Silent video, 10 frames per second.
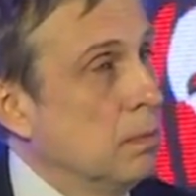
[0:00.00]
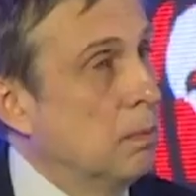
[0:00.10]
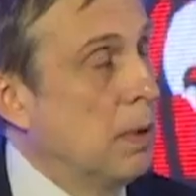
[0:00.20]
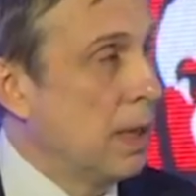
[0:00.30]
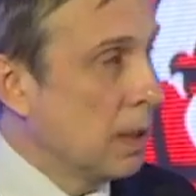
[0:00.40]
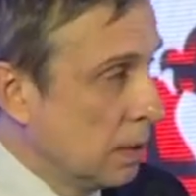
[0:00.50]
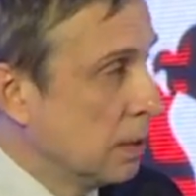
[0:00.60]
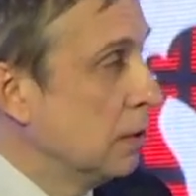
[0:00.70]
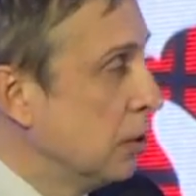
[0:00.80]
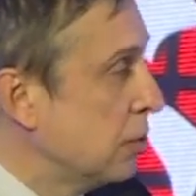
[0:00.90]
My
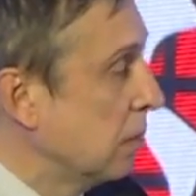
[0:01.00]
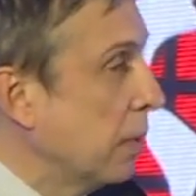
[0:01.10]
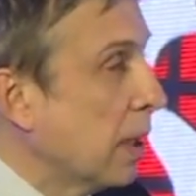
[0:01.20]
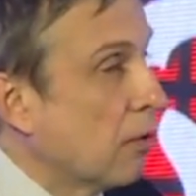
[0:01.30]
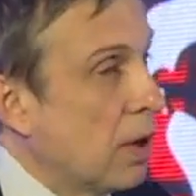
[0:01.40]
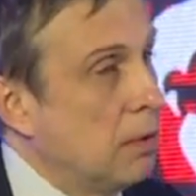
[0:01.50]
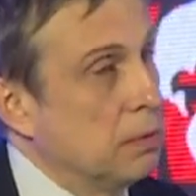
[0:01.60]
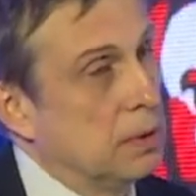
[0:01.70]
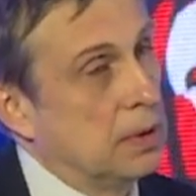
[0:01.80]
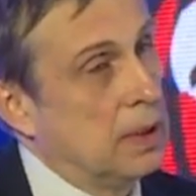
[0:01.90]
initial
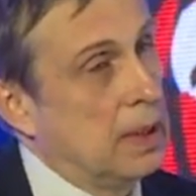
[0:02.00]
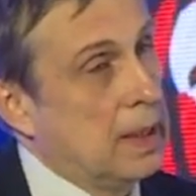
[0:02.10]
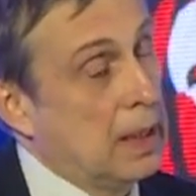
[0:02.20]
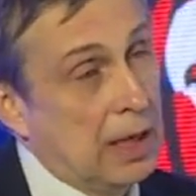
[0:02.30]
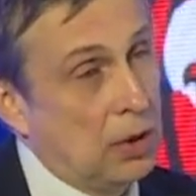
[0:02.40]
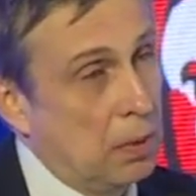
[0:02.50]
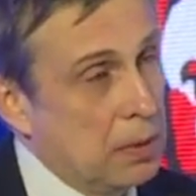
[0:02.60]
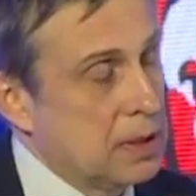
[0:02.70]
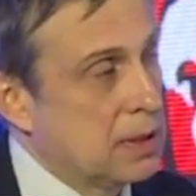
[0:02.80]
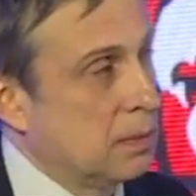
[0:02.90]
background in
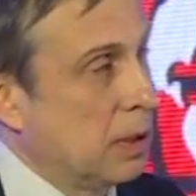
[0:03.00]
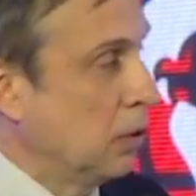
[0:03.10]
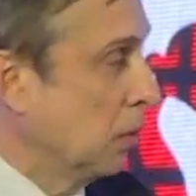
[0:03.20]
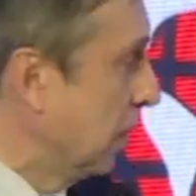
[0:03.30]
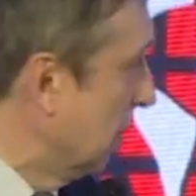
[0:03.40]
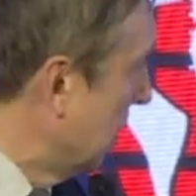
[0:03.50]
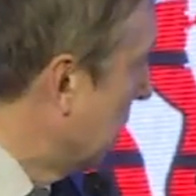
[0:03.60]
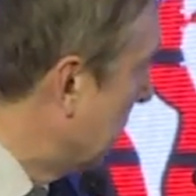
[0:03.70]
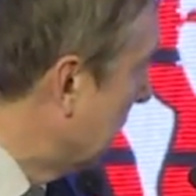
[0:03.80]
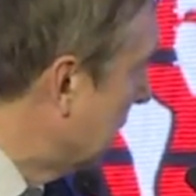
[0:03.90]
economics, but not
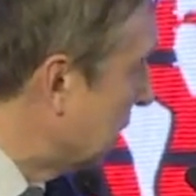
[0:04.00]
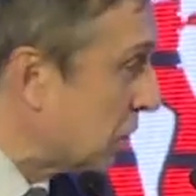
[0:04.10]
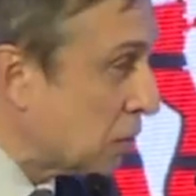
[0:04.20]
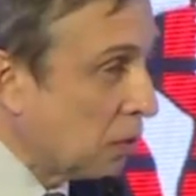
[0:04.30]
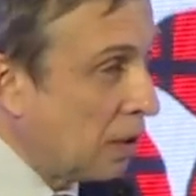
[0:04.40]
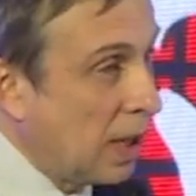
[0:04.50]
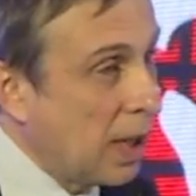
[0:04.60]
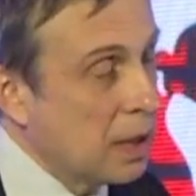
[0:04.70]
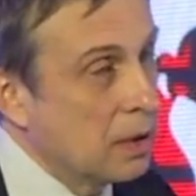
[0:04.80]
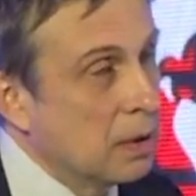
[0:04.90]
in politics, so
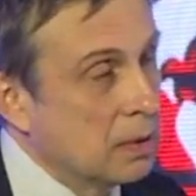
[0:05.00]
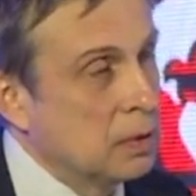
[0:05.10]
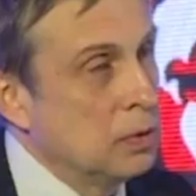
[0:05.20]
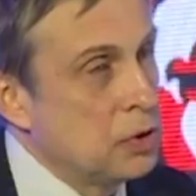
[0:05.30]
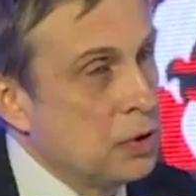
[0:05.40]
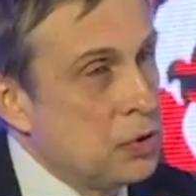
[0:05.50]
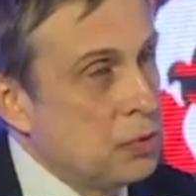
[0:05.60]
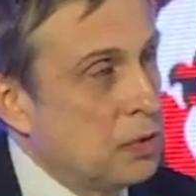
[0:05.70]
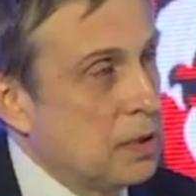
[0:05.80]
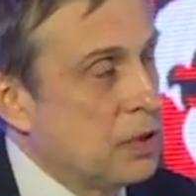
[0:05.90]
I
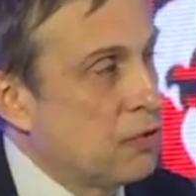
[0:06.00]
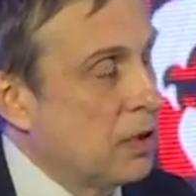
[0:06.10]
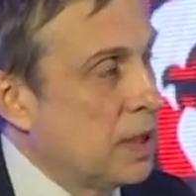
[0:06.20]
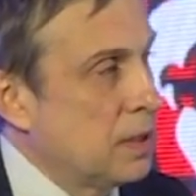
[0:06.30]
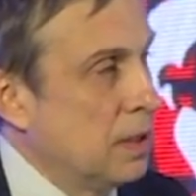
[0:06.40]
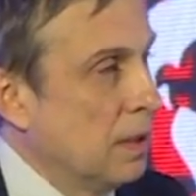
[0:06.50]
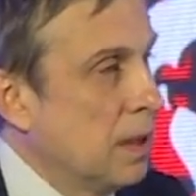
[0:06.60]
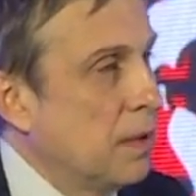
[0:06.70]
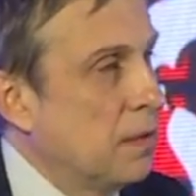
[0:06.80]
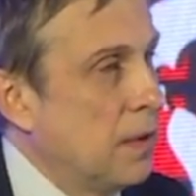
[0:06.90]
should stress
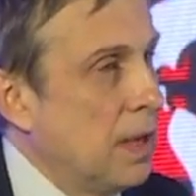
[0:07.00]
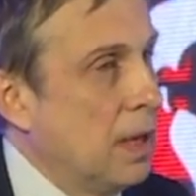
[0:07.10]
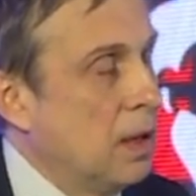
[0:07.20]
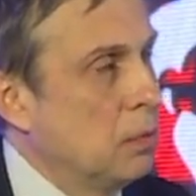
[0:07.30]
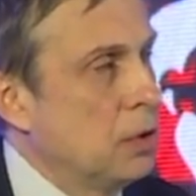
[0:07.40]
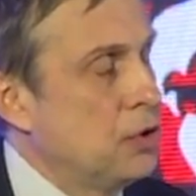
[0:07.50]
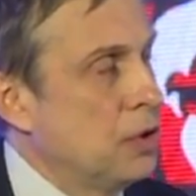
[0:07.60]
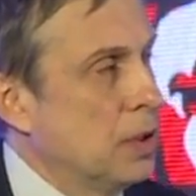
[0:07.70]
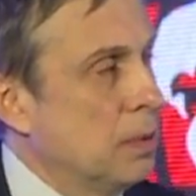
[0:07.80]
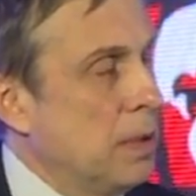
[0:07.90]
another thing which
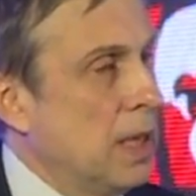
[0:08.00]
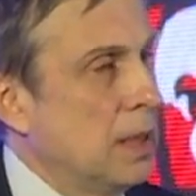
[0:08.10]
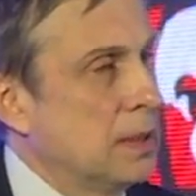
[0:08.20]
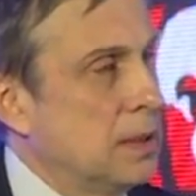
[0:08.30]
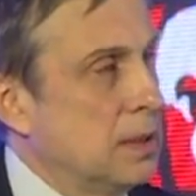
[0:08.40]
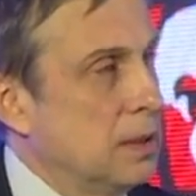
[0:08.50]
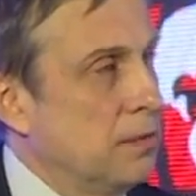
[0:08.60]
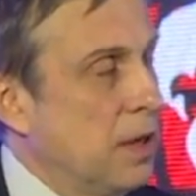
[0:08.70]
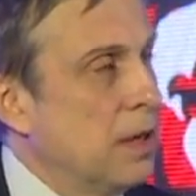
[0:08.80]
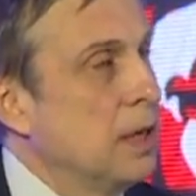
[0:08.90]
make us
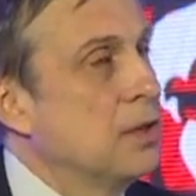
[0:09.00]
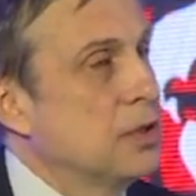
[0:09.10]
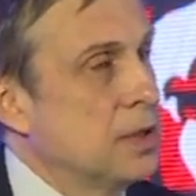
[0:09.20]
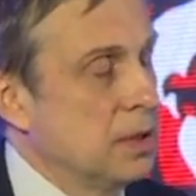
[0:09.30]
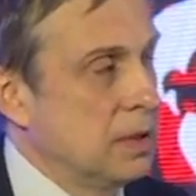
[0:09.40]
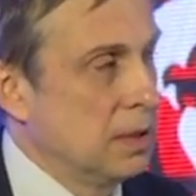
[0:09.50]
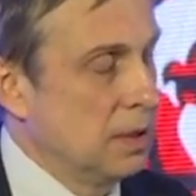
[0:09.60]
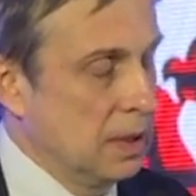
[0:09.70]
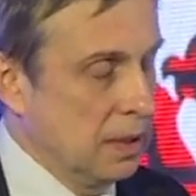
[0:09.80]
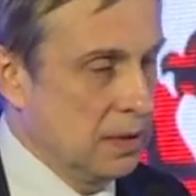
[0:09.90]
very interested
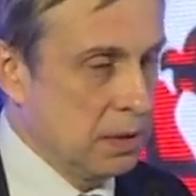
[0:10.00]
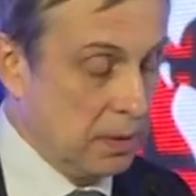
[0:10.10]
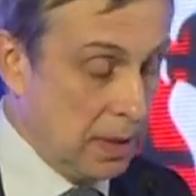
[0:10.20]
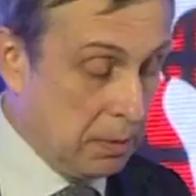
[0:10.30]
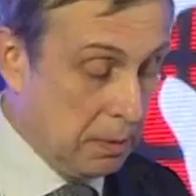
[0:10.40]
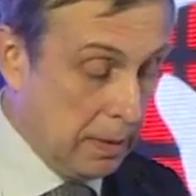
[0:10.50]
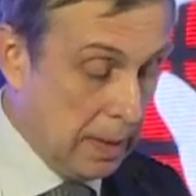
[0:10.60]
in this problem.